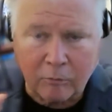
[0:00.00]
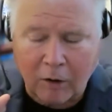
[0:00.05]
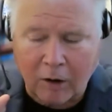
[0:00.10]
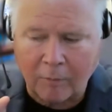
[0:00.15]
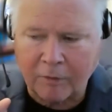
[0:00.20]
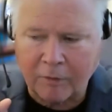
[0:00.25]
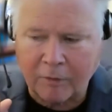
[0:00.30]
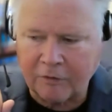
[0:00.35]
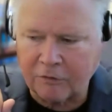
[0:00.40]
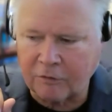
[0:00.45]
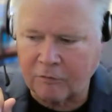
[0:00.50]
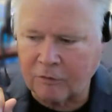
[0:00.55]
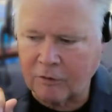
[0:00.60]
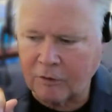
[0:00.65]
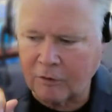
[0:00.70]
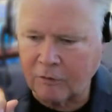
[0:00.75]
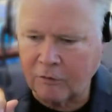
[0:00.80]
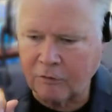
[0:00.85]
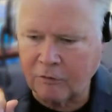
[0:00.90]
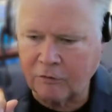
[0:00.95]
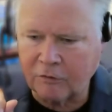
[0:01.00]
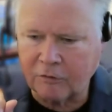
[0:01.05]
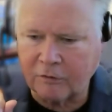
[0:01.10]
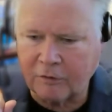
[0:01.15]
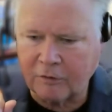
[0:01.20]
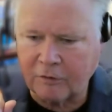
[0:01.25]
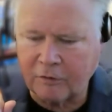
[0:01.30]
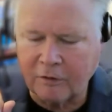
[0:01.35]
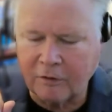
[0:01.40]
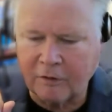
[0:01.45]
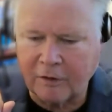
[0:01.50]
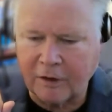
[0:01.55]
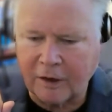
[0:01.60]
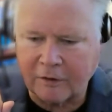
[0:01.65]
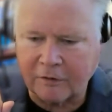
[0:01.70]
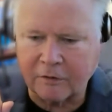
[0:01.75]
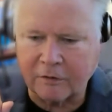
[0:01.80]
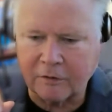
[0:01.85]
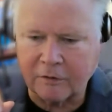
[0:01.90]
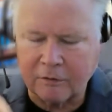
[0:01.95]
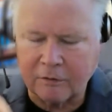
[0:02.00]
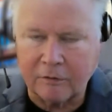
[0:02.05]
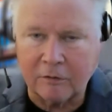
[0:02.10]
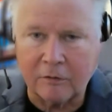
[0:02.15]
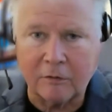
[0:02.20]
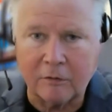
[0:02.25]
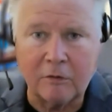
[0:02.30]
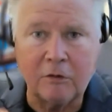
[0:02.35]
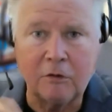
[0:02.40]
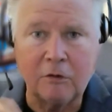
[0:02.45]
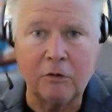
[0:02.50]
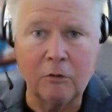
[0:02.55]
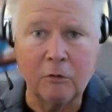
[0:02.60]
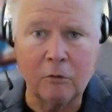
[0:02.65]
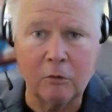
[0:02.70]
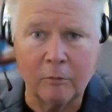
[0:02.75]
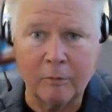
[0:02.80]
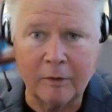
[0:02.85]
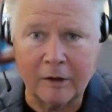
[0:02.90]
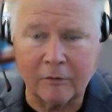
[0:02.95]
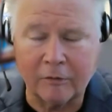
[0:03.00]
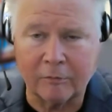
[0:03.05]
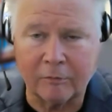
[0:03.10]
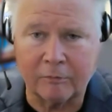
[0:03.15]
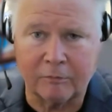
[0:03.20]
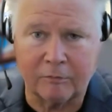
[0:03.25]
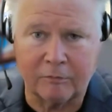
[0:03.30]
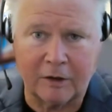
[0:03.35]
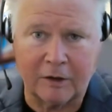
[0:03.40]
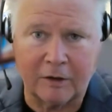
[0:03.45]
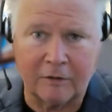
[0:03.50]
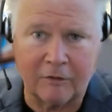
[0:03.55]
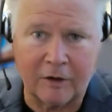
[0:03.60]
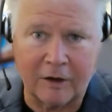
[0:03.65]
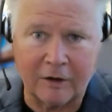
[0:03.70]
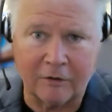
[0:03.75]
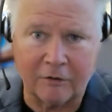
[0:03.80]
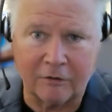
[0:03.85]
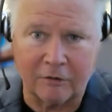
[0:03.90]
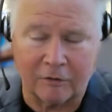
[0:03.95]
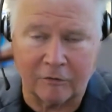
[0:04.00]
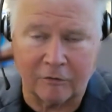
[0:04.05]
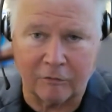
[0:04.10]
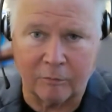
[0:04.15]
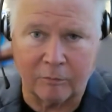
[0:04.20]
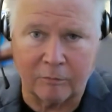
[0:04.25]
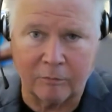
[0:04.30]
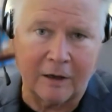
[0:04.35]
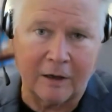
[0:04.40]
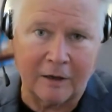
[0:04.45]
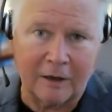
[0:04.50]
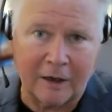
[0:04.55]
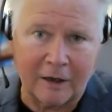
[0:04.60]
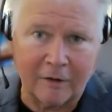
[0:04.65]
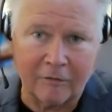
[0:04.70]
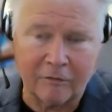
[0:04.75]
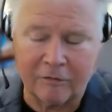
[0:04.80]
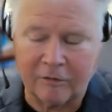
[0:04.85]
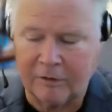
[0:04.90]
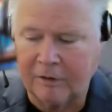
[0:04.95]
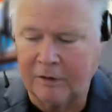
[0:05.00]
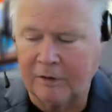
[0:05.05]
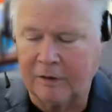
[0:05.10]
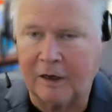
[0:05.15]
properties of those that you will be able to take advantage of and have